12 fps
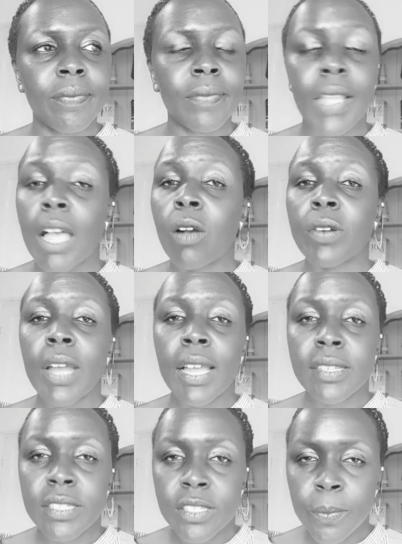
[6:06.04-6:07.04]
on
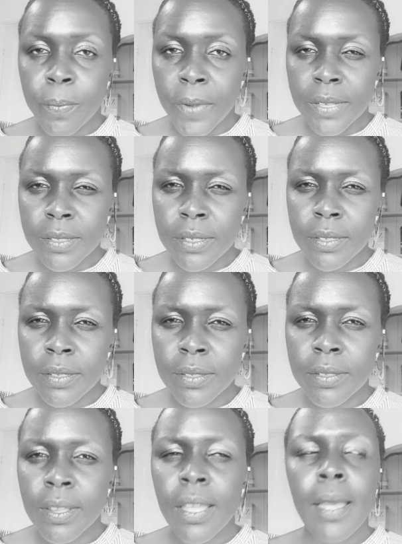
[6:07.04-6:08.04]

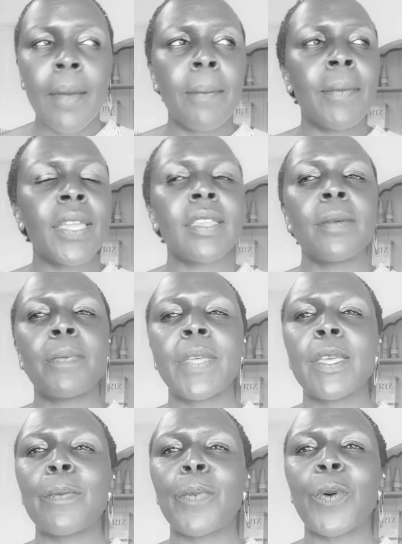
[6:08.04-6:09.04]
antidepressants. Many
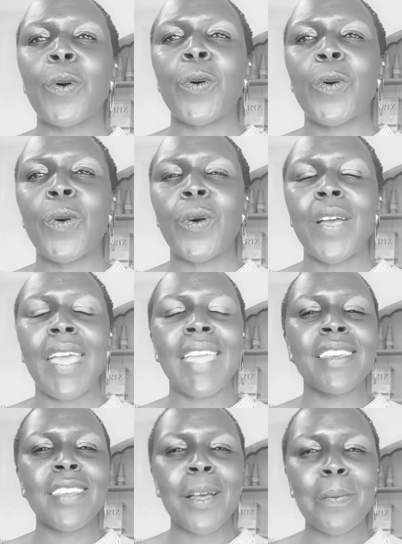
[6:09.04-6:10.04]
people
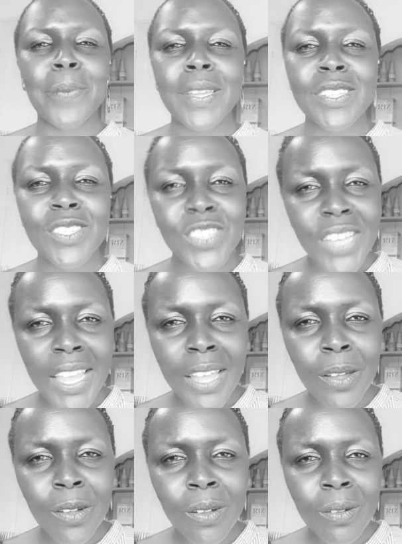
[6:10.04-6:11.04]
end up in
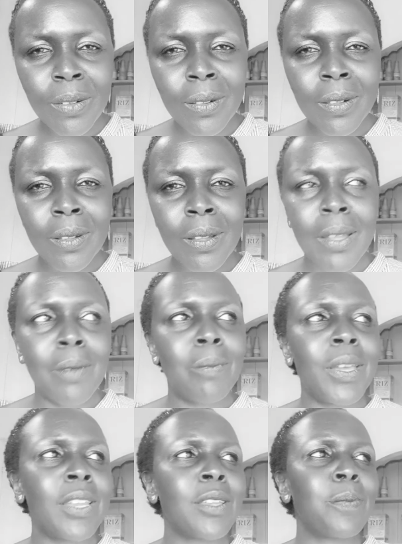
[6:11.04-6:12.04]
jail.
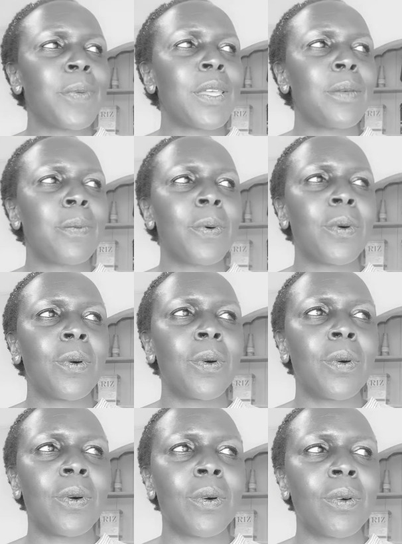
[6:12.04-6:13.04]
Many
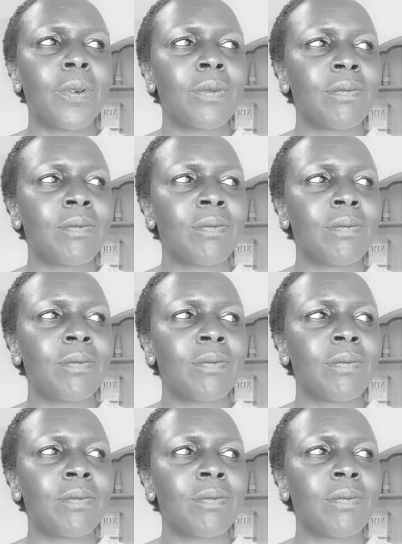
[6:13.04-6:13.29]
people